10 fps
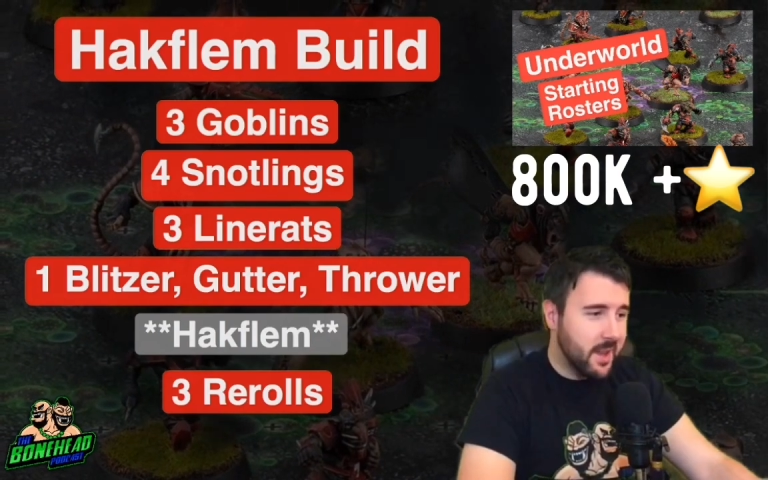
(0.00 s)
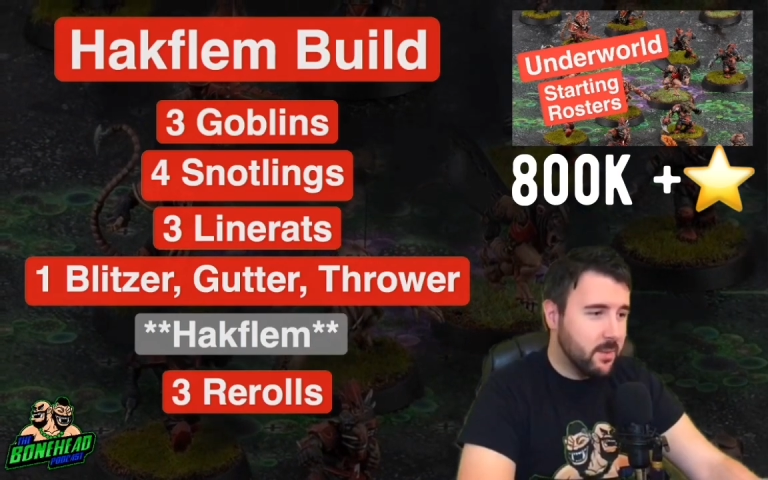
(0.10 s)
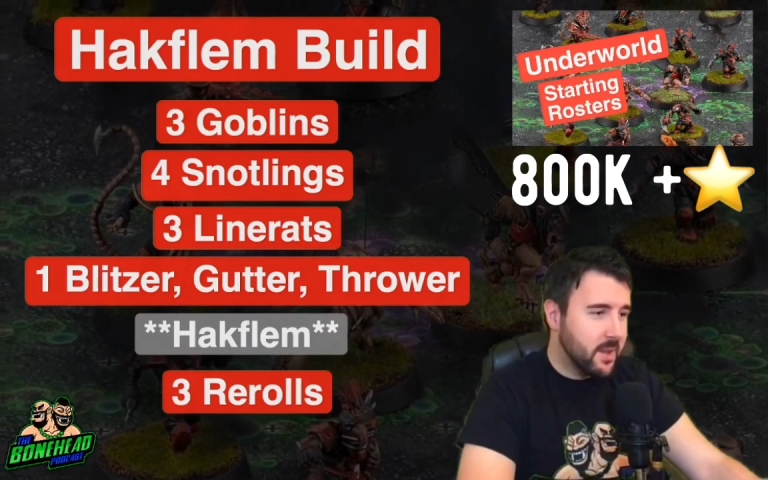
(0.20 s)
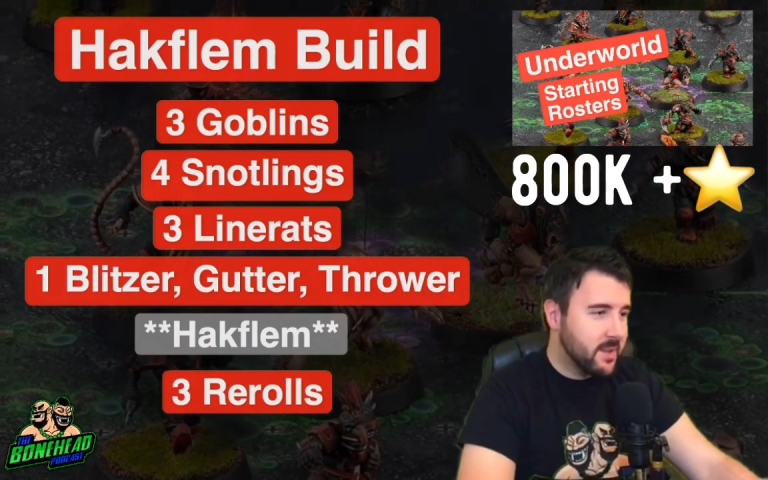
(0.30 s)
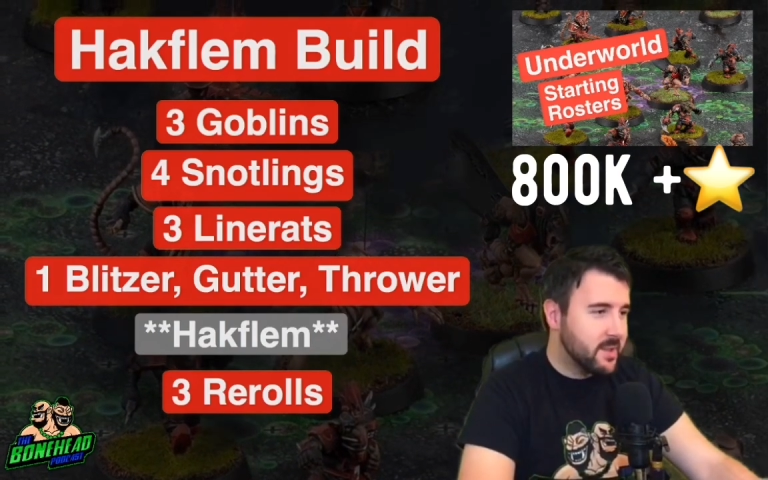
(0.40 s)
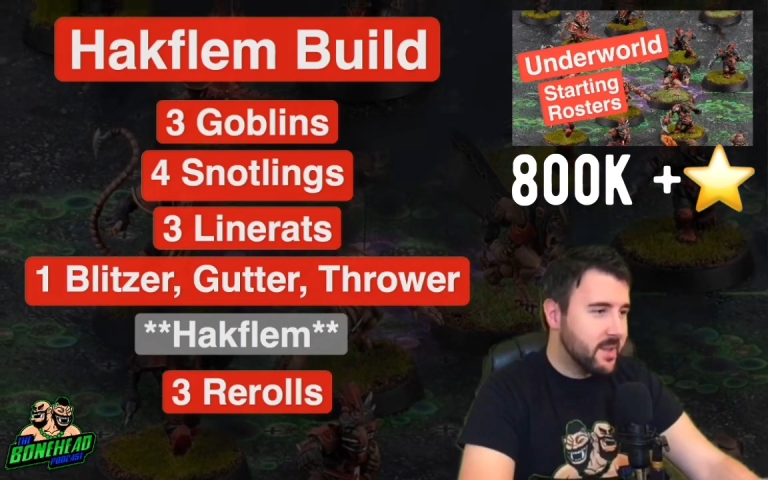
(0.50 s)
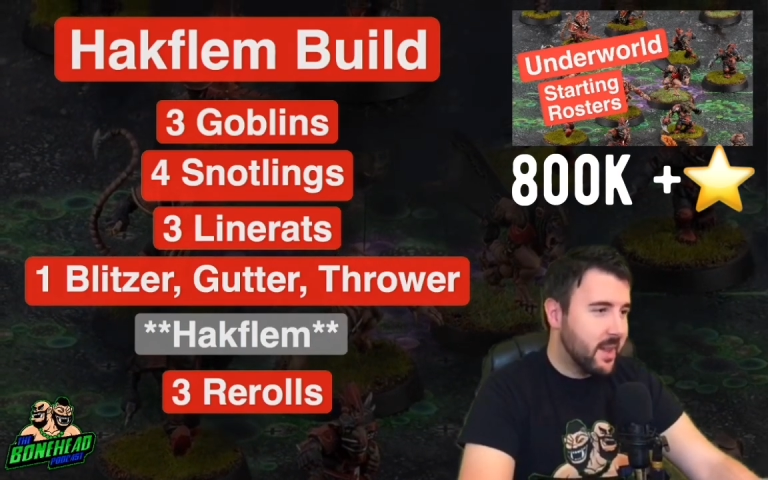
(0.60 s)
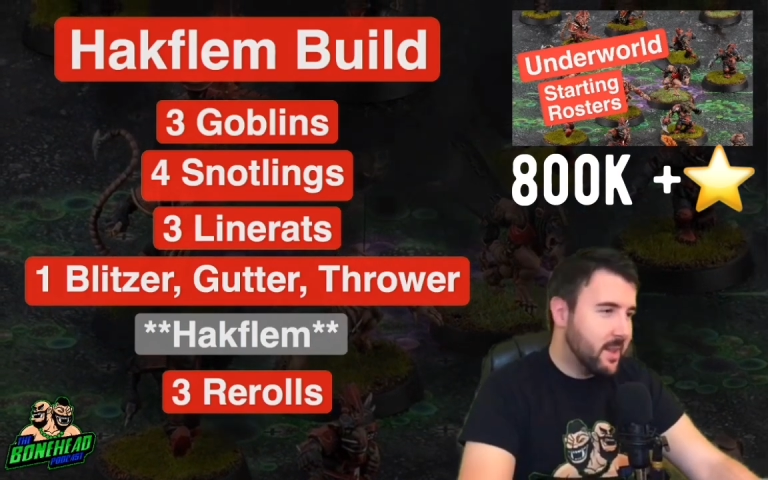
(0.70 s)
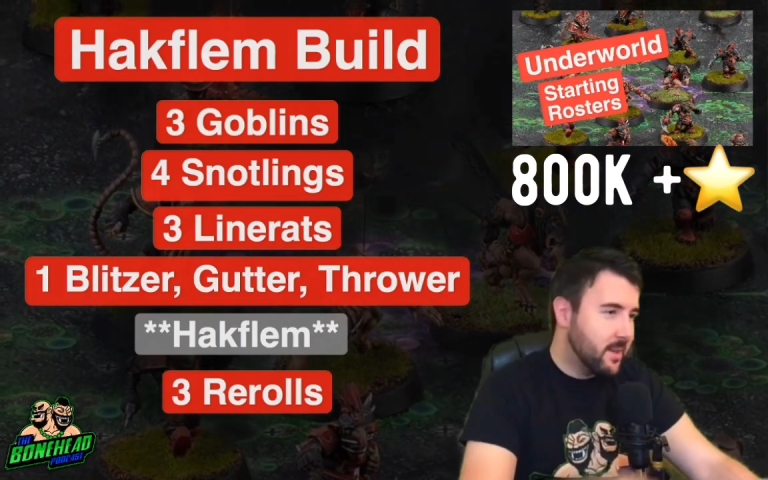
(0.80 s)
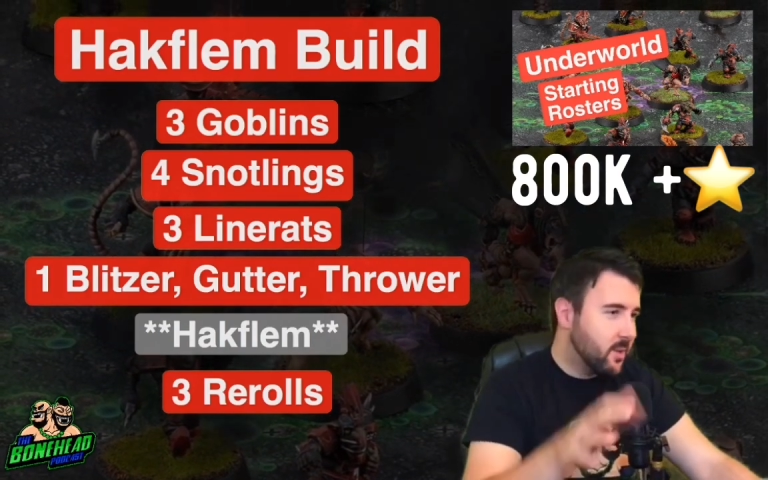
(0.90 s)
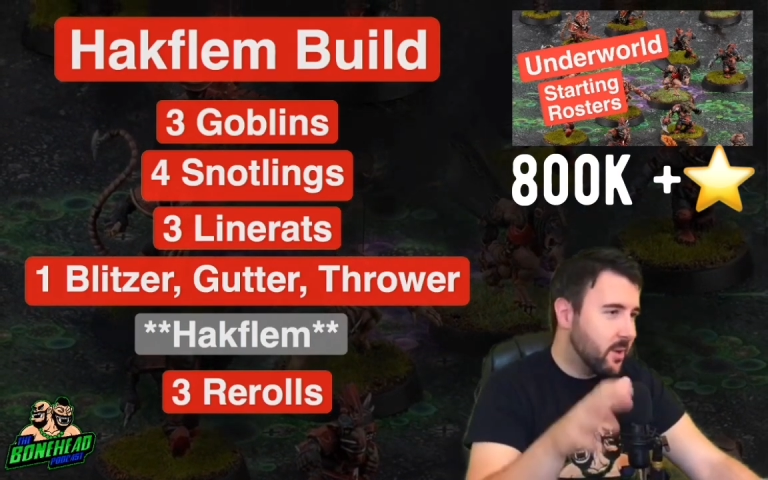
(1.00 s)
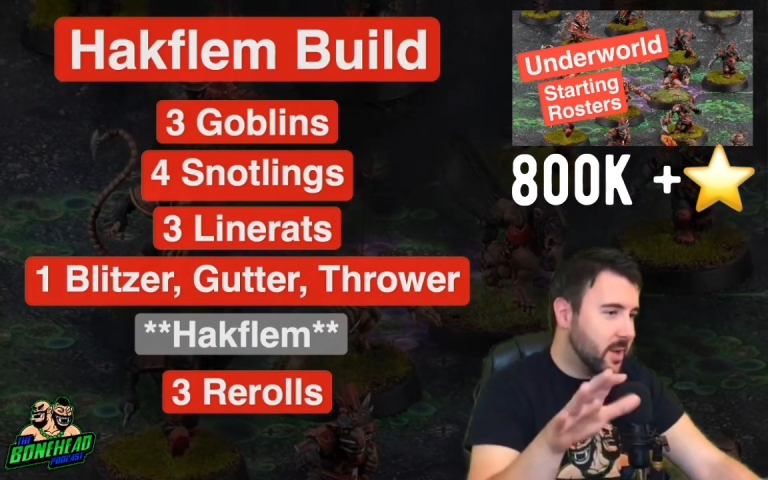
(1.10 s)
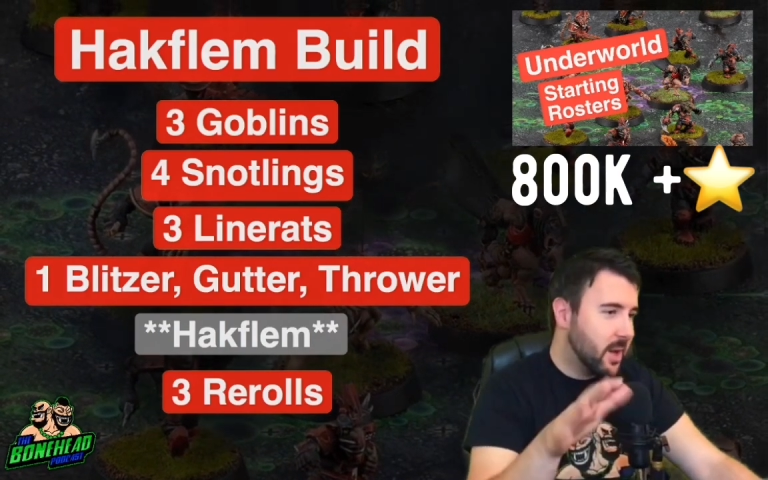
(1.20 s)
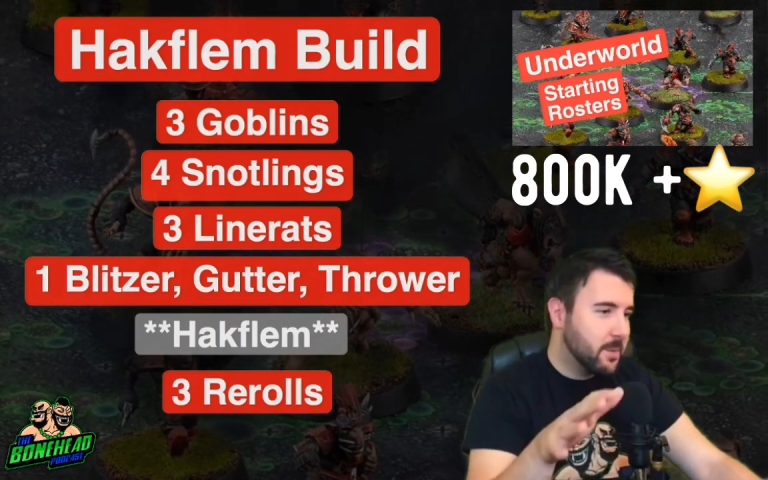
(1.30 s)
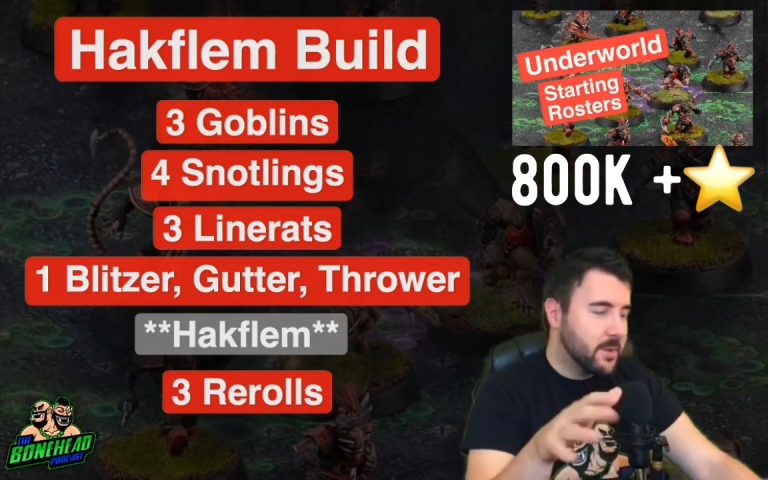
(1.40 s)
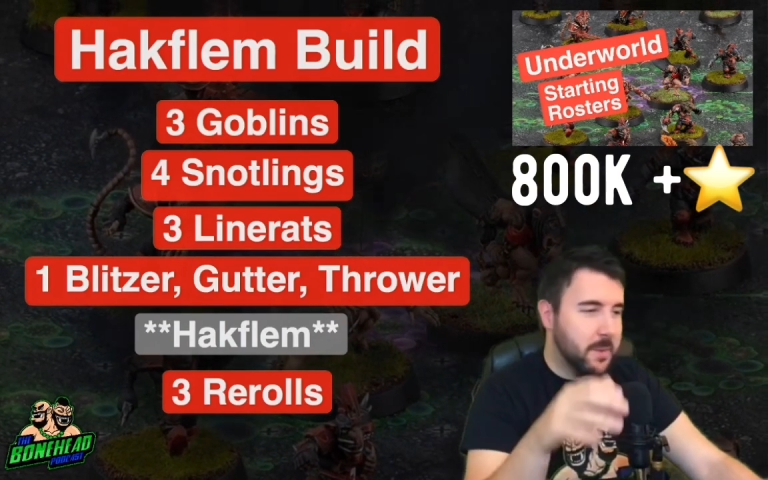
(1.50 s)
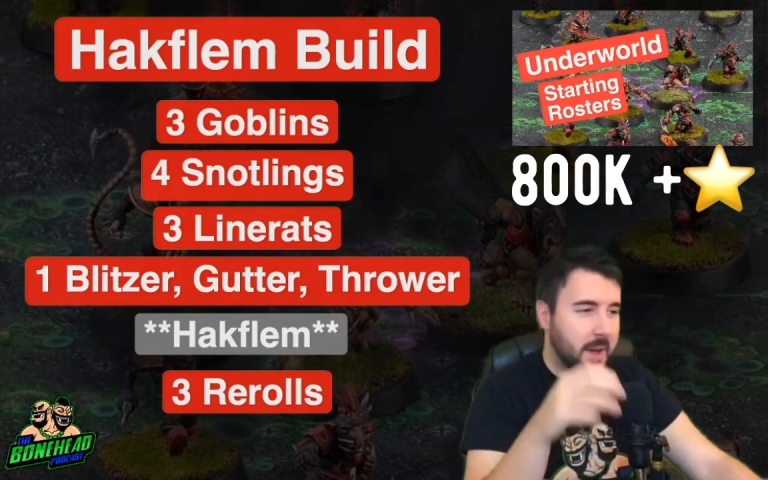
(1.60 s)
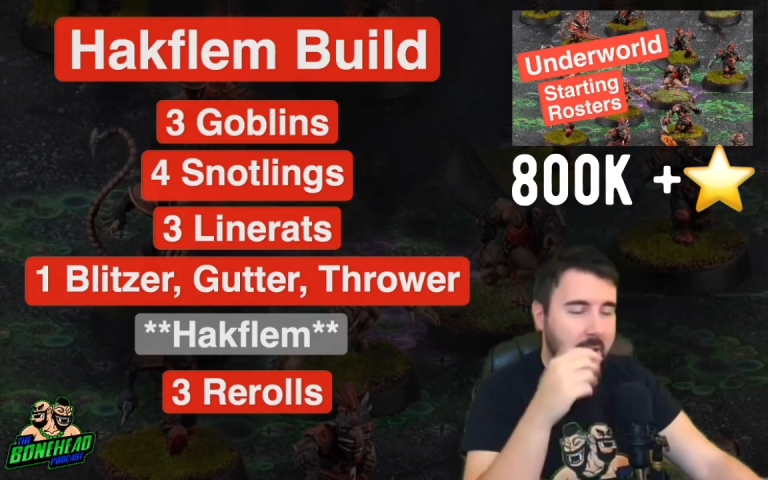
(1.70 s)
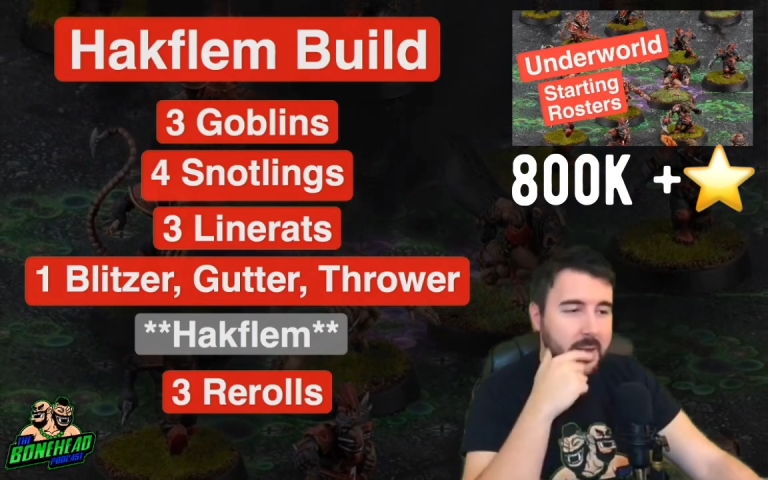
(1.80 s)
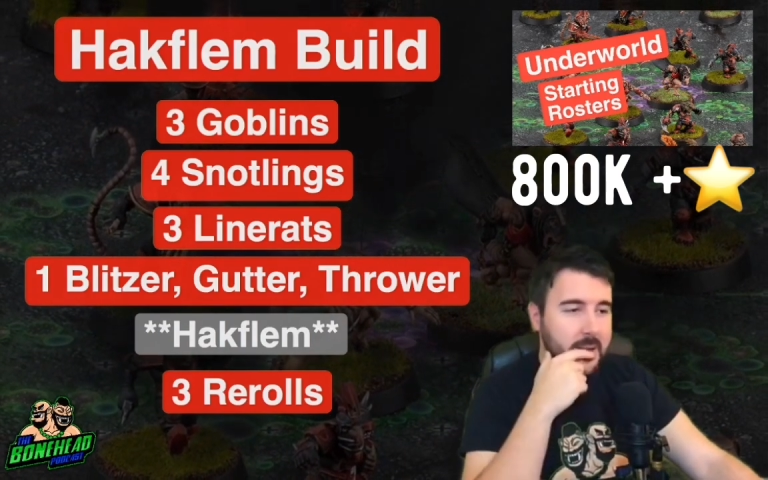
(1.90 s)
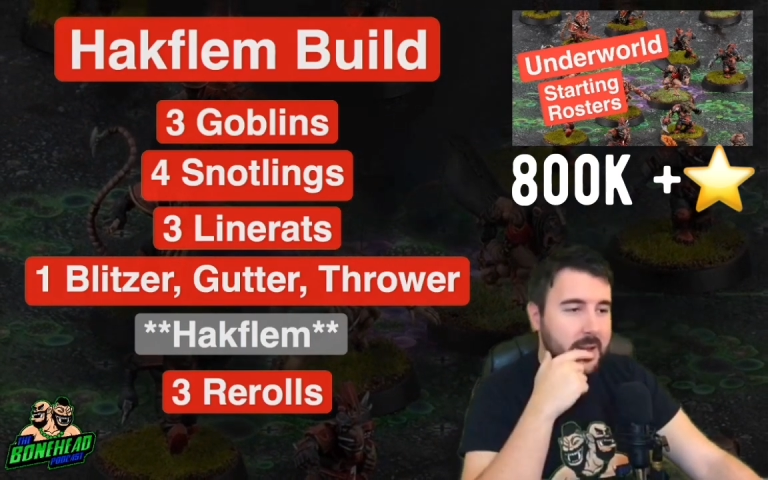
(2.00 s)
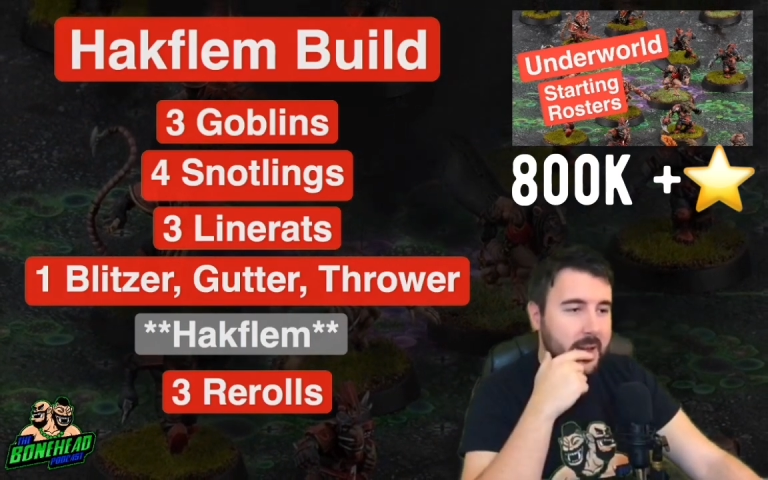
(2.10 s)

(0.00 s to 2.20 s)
Now, let's say you've got a couple spare.